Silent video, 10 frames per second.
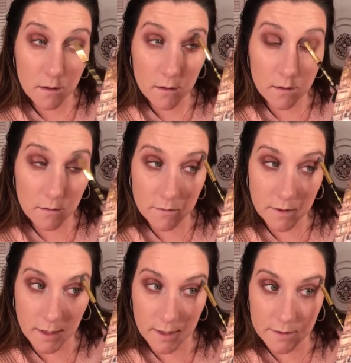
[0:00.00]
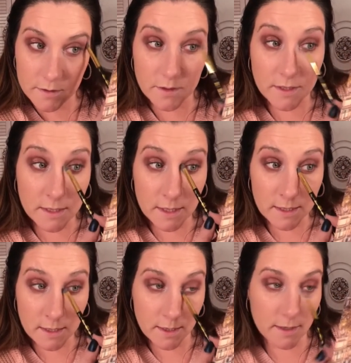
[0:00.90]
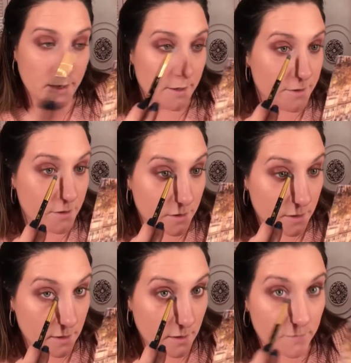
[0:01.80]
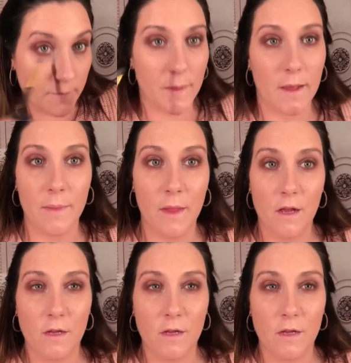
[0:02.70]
Okay, so I didn't get any eyeliners or anything from them.